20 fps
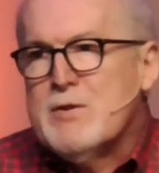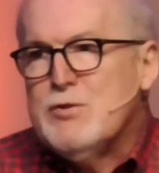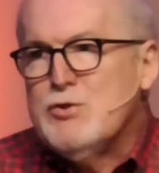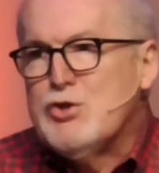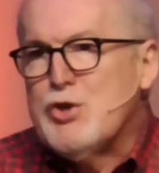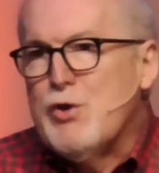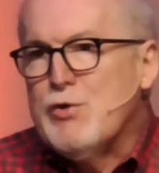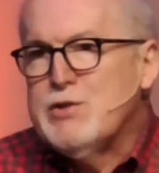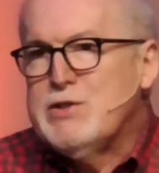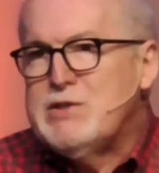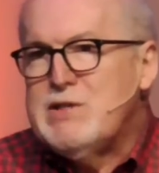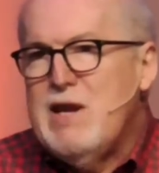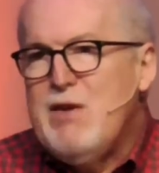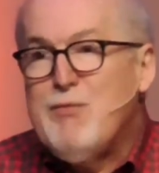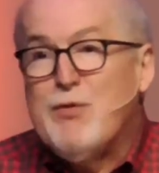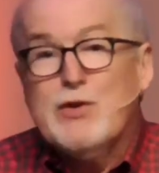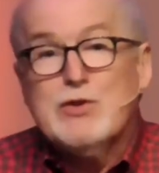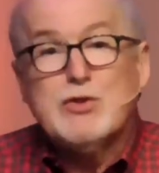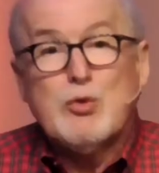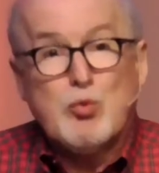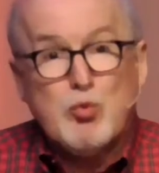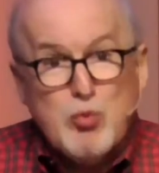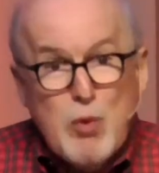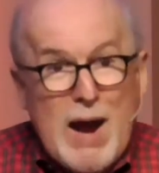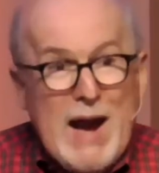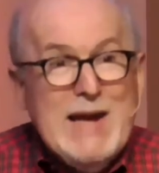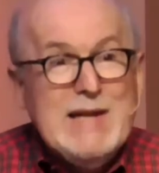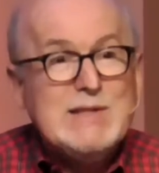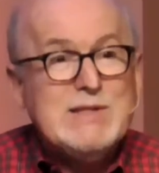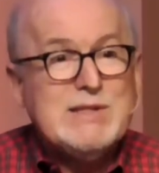Josephus
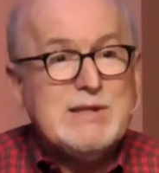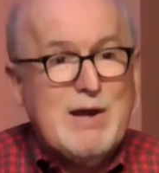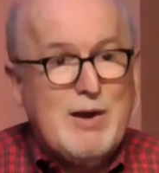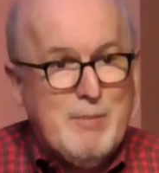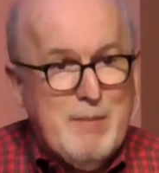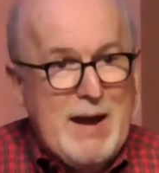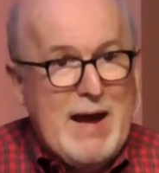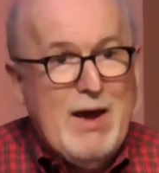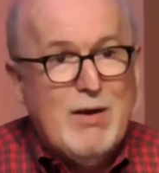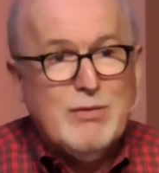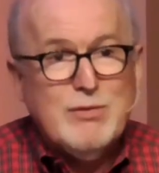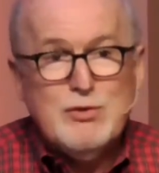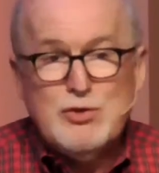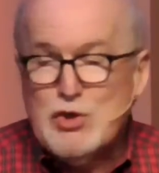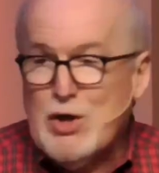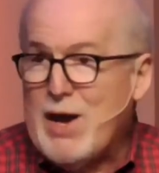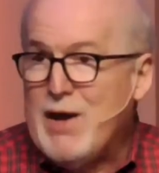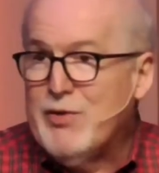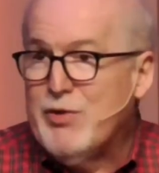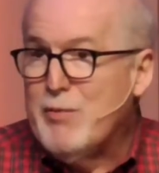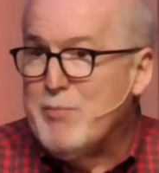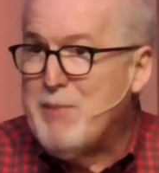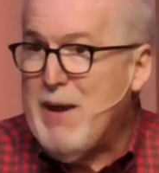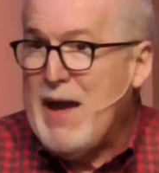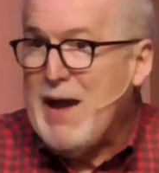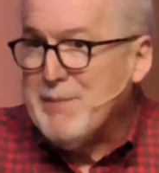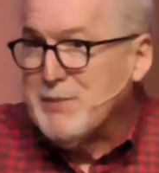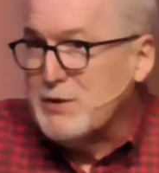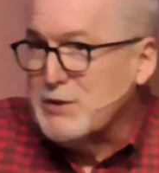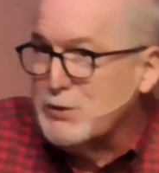writes about John the
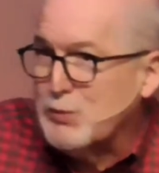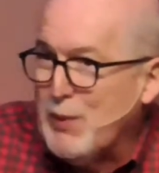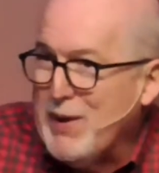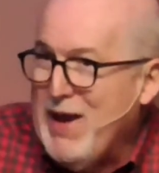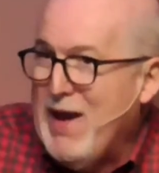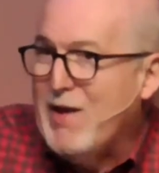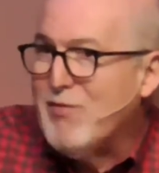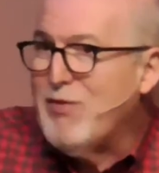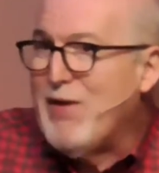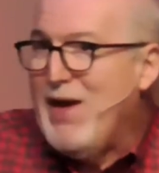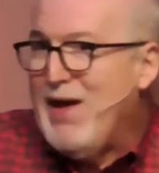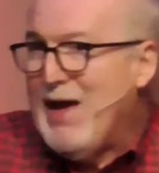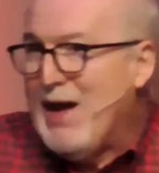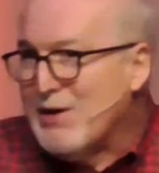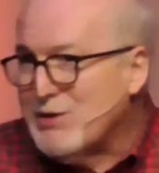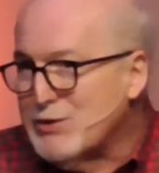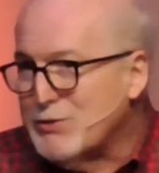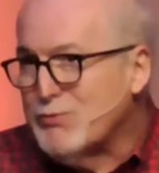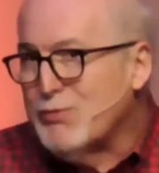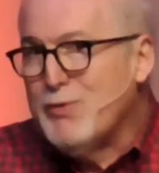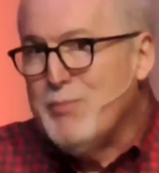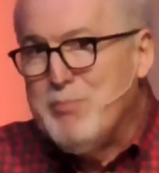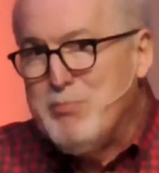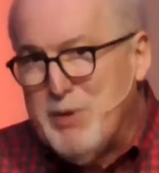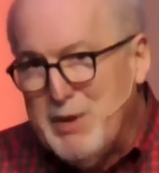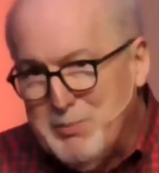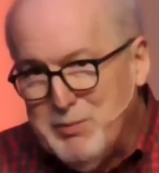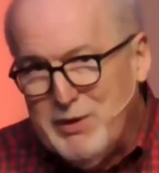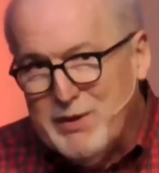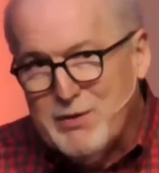Baptist. We have
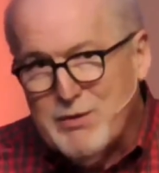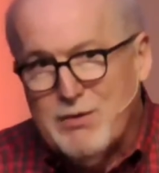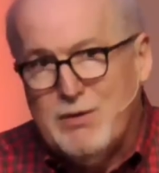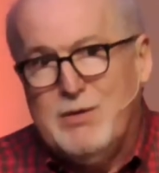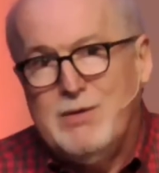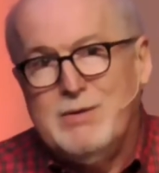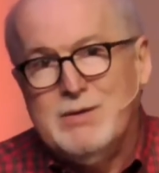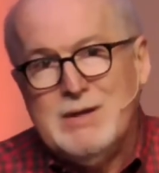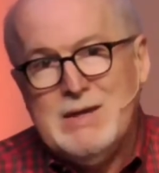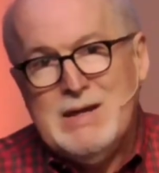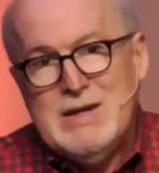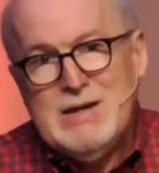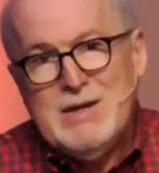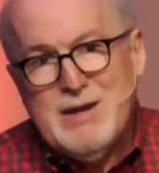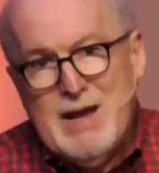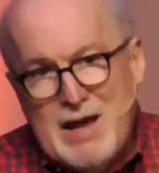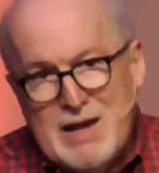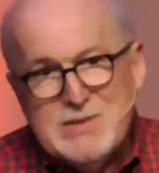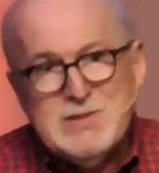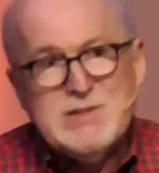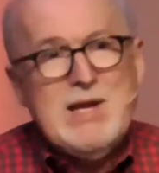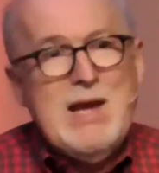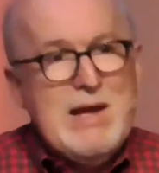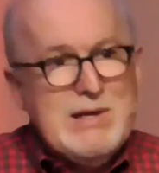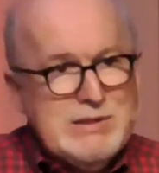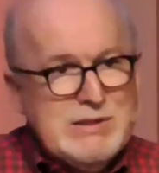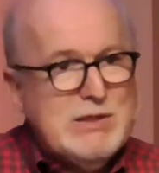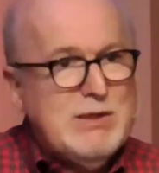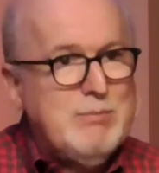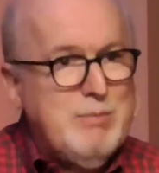extra-biblical
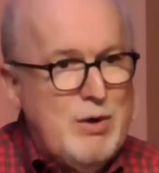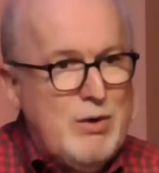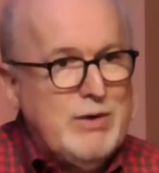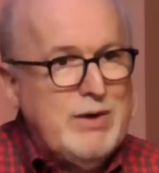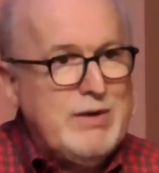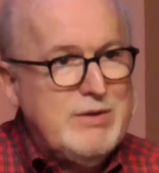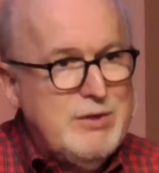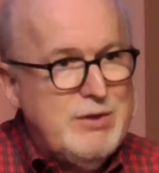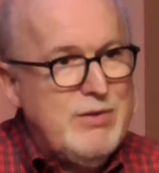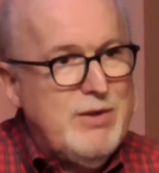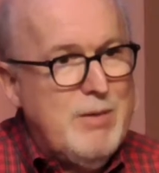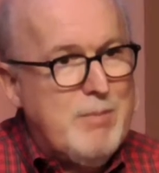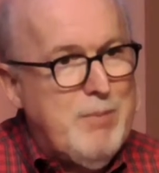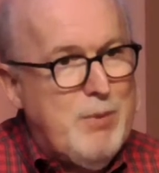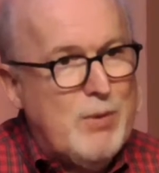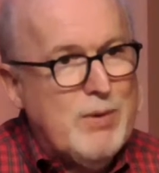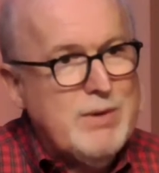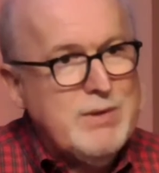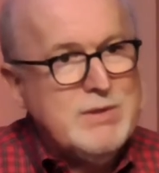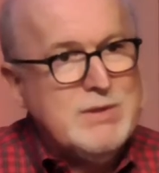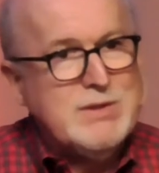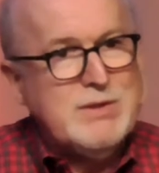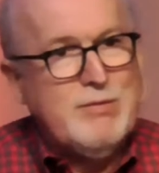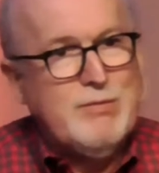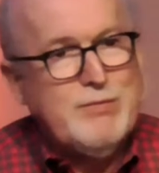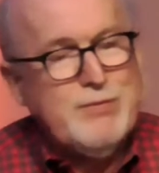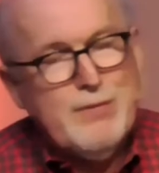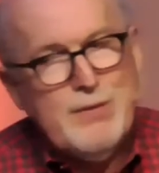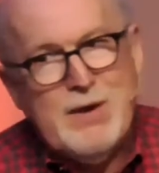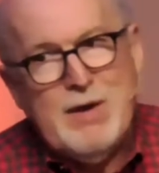testimony to the importance
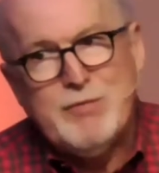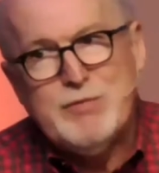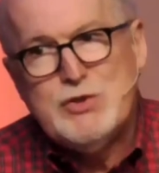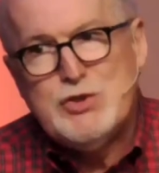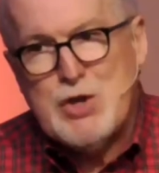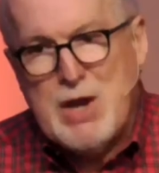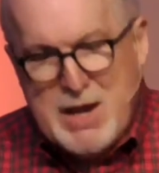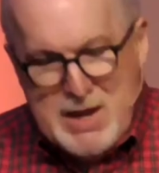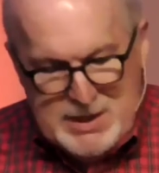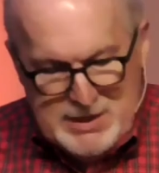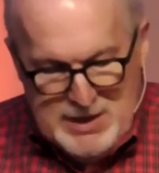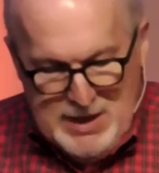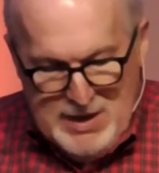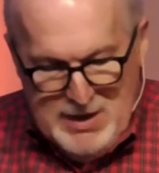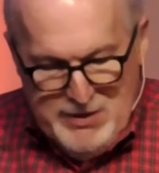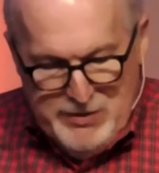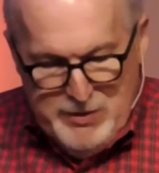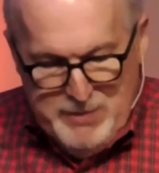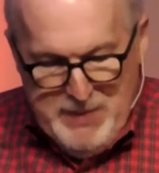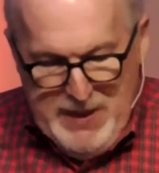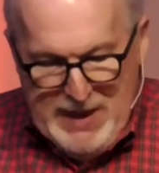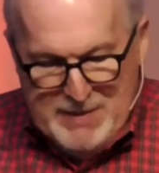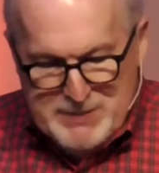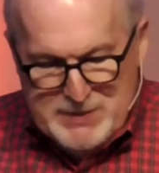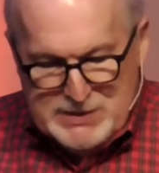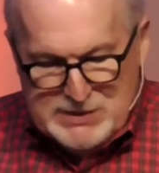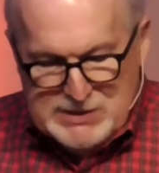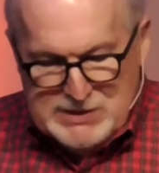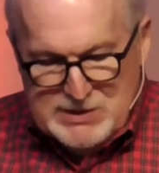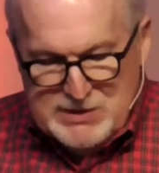of John the
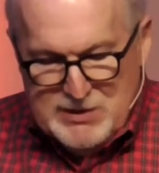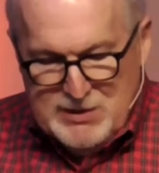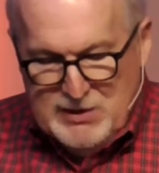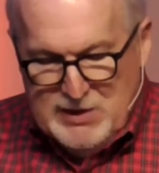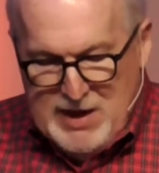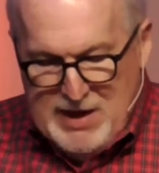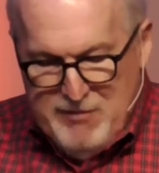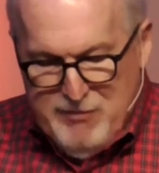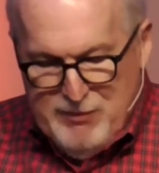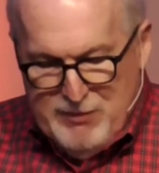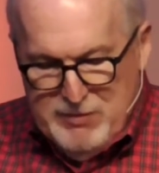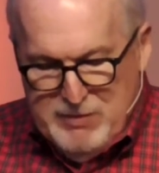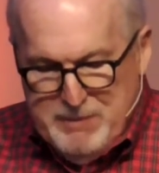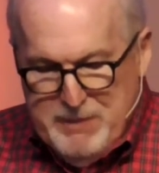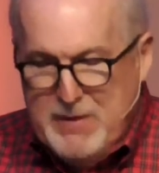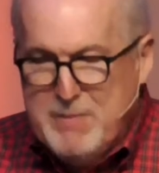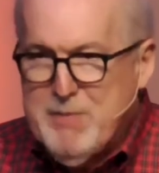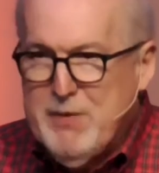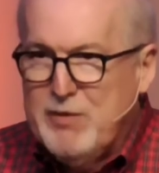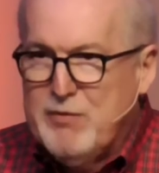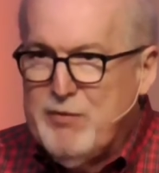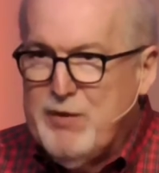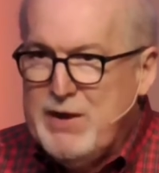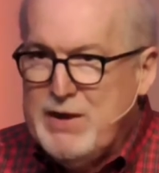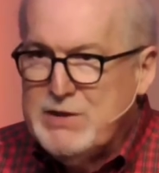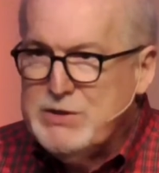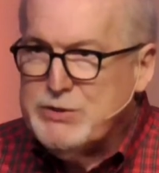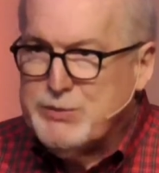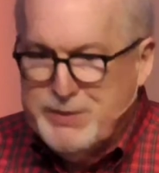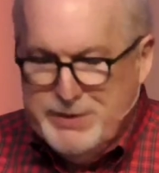Baptist in the life of the people of
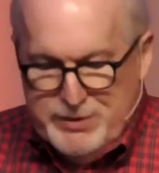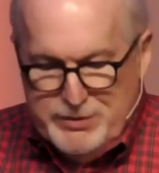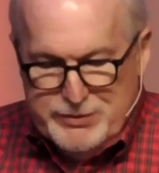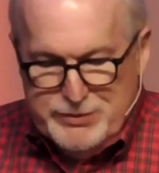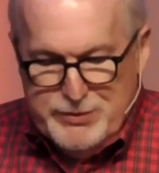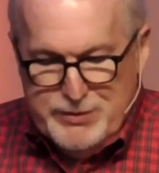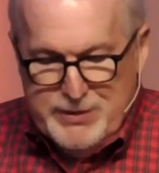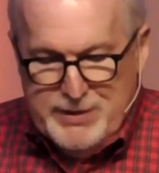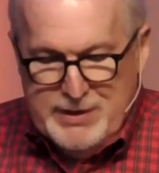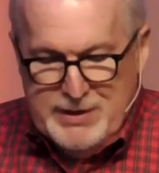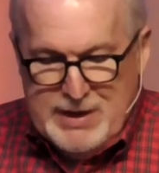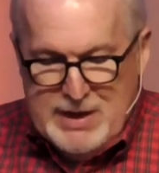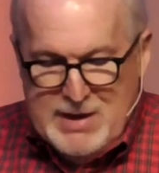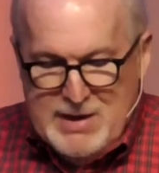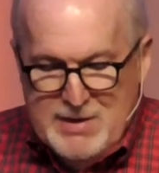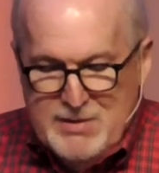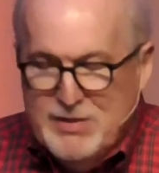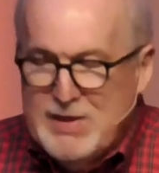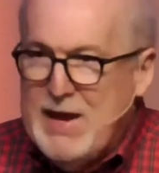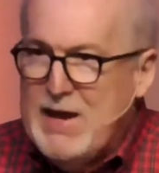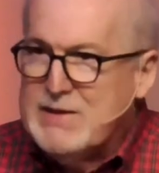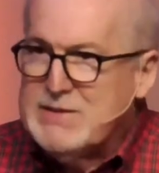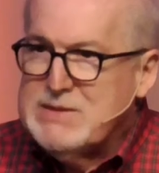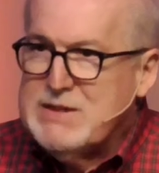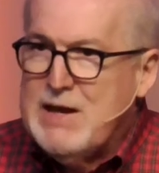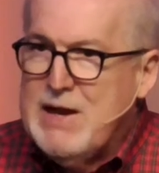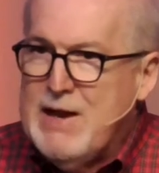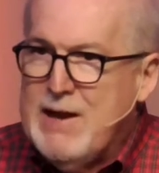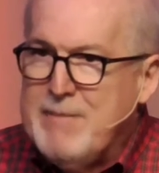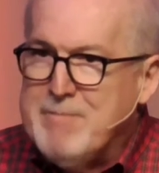Israel during that
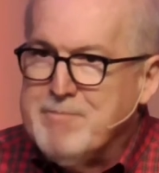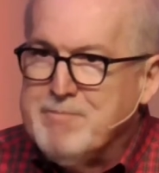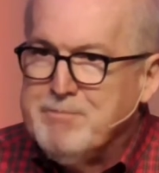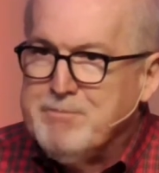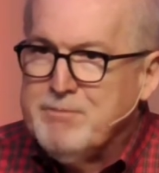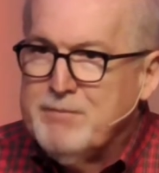time.